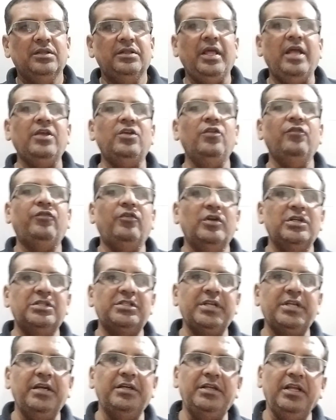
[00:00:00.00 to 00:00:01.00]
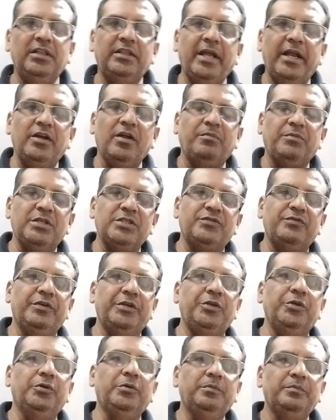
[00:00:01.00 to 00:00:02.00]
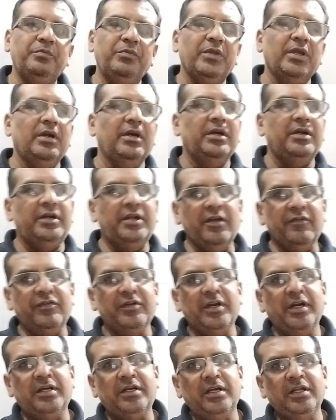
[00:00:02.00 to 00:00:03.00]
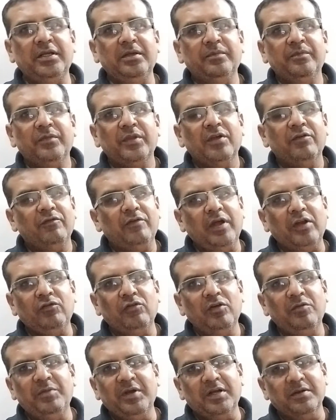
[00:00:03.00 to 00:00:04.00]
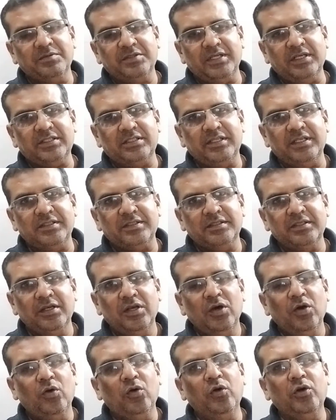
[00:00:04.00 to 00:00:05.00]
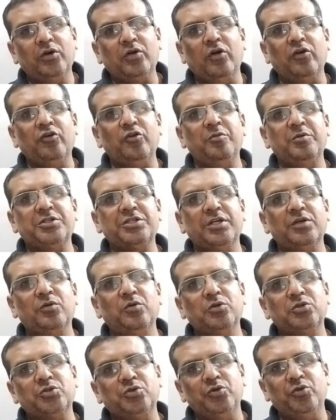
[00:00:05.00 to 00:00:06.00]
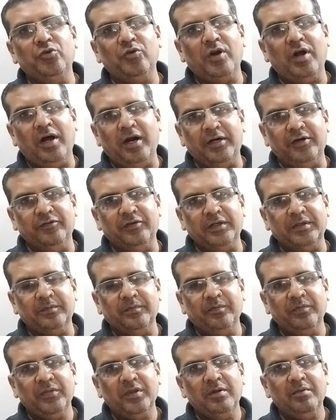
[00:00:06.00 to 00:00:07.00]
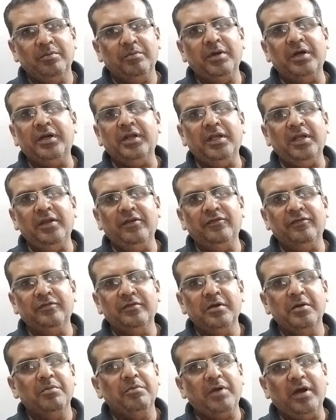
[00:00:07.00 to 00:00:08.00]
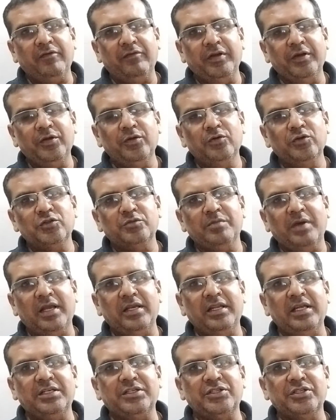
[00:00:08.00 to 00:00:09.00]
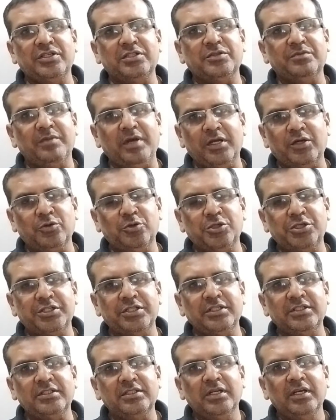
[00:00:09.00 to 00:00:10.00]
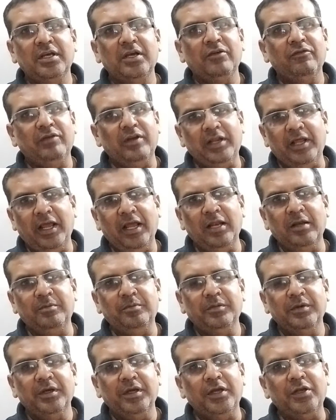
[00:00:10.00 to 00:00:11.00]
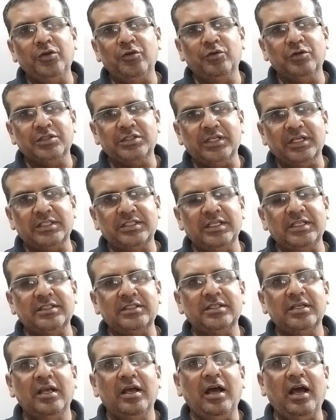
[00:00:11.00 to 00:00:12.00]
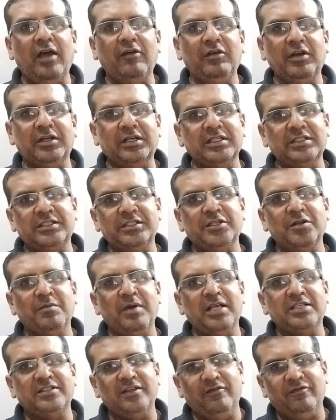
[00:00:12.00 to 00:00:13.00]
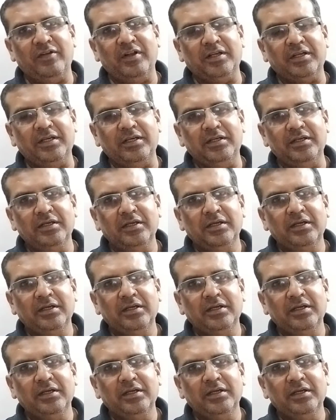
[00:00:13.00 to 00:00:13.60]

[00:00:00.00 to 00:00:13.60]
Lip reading: Thank you for staying till the end of this video. Definitely, when you will become success, full contribution goes to your hard work. But if my videos, my lectures, my questions will help in your success, I will consider myself lucky.